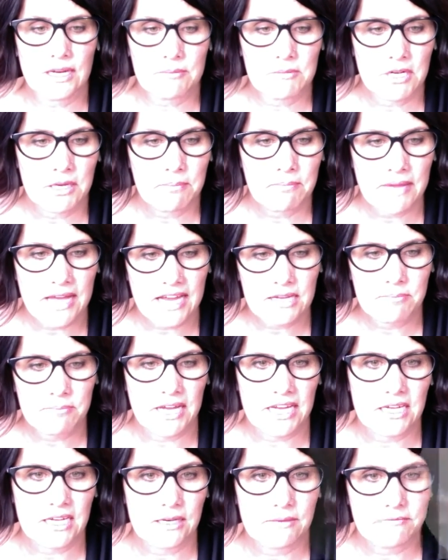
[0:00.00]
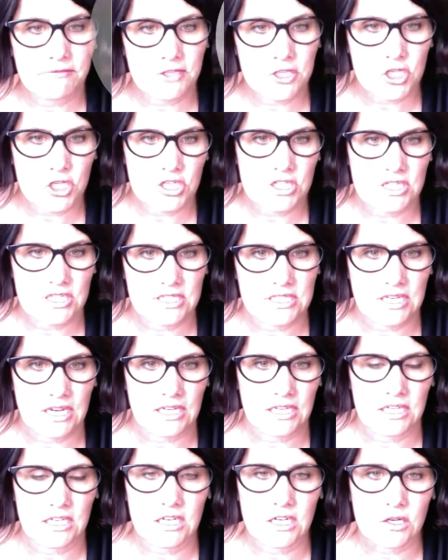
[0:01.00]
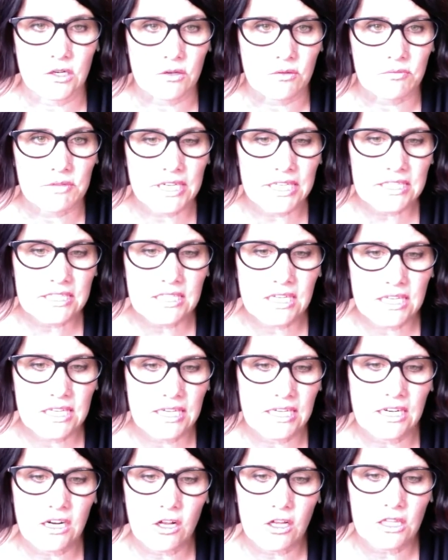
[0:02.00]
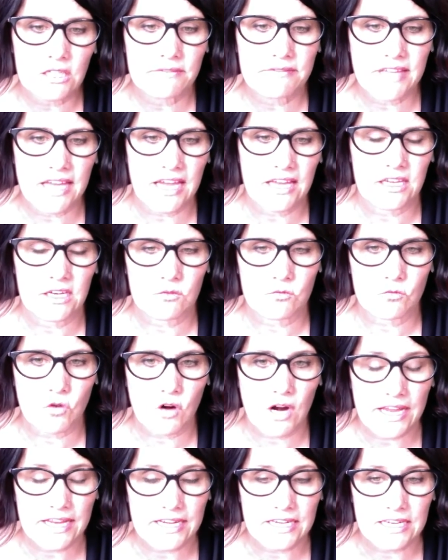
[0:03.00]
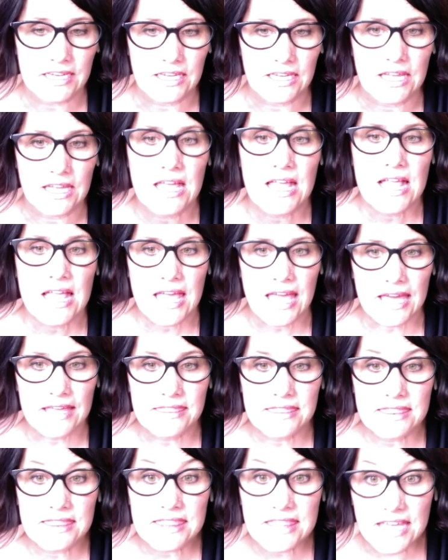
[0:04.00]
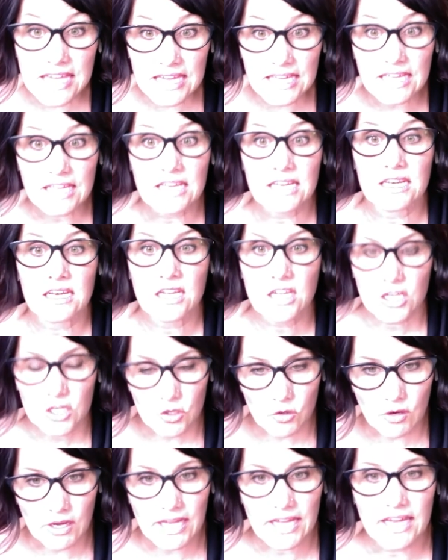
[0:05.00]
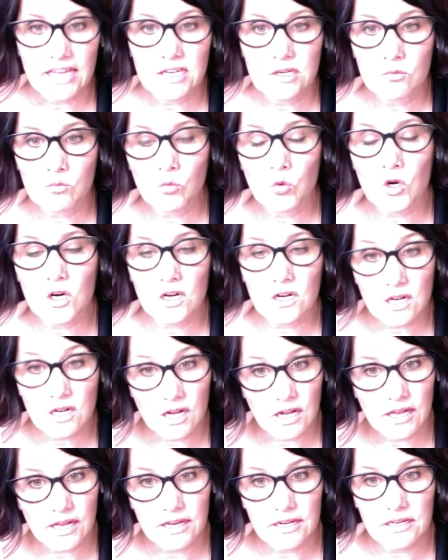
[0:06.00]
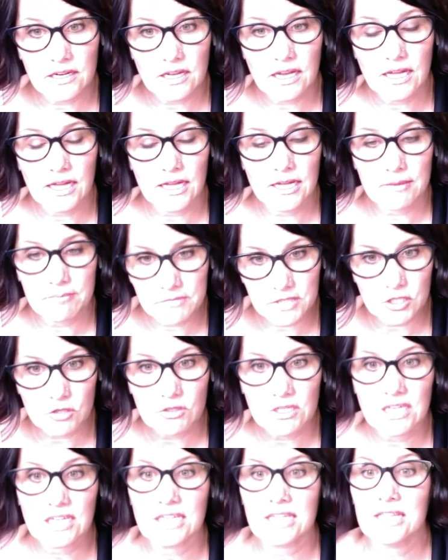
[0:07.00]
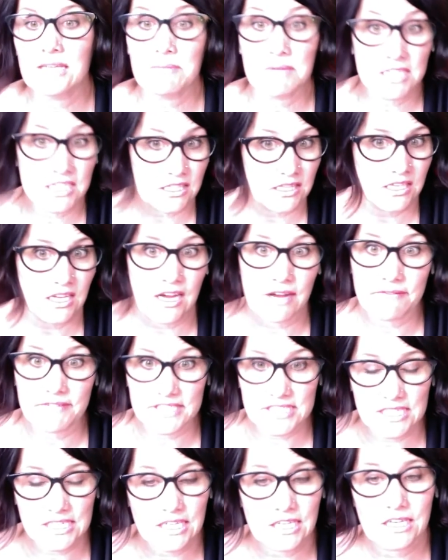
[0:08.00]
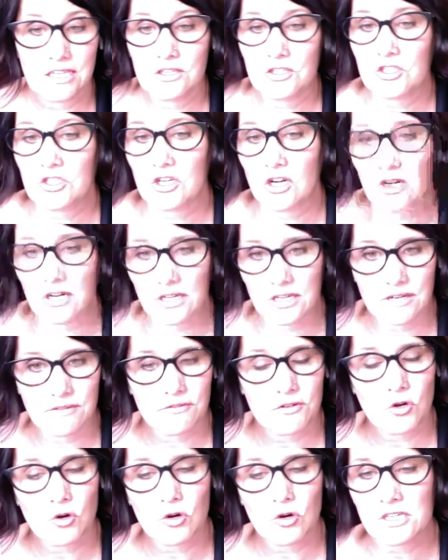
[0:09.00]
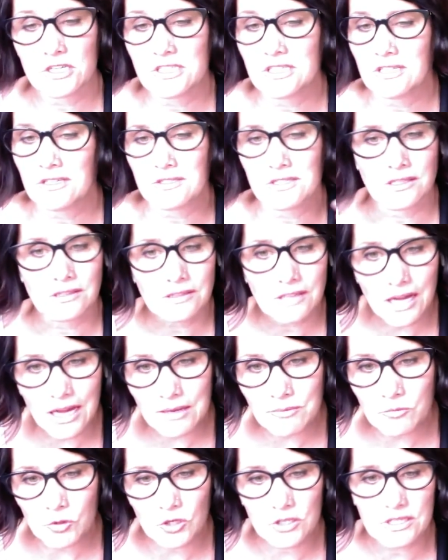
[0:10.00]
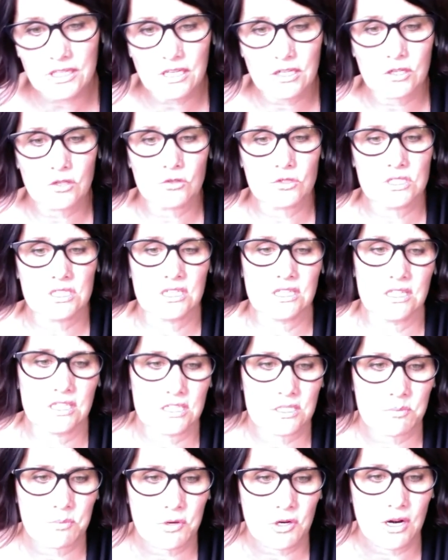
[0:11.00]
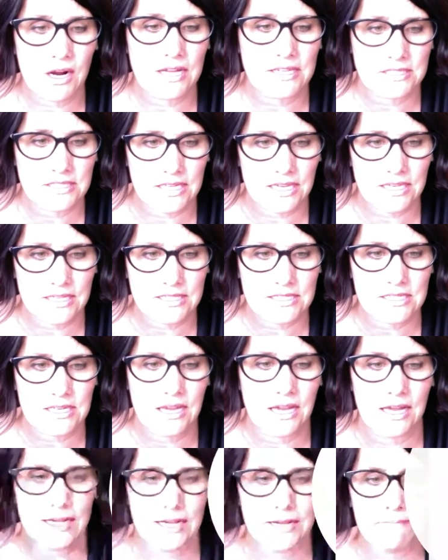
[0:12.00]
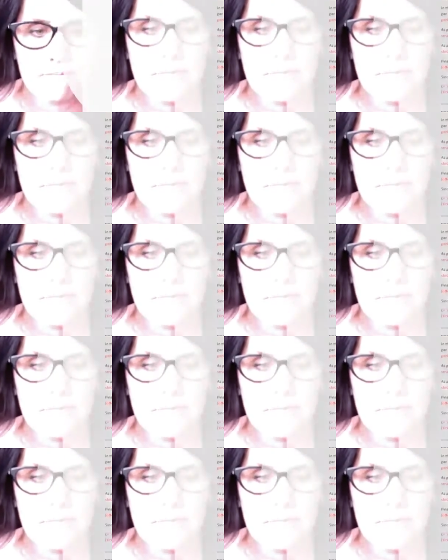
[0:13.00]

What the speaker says: I'm going to back up for just a second here, get all of that in writing, and then go ahead and work on getting them into the office and getting started. Of course, there's a lot more that goes to this process